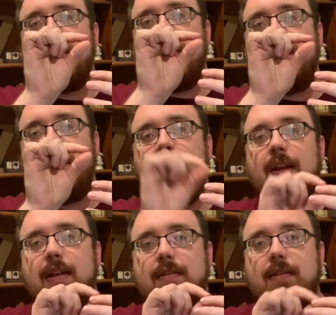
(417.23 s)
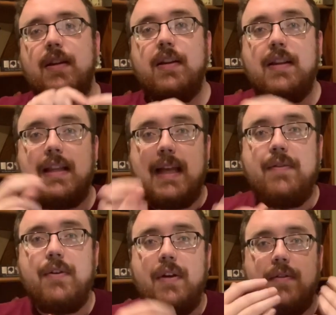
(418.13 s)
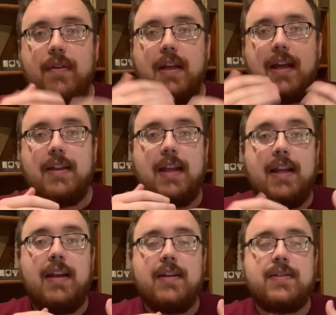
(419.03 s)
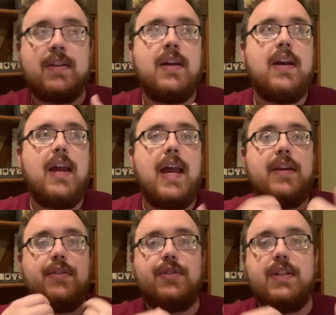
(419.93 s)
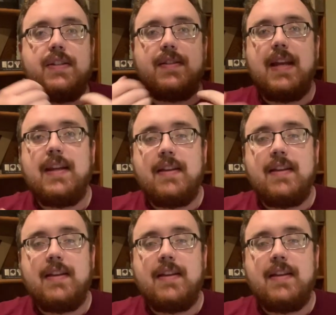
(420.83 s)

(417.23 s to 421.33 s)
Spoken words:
up to the next level of, like, the next energy state, the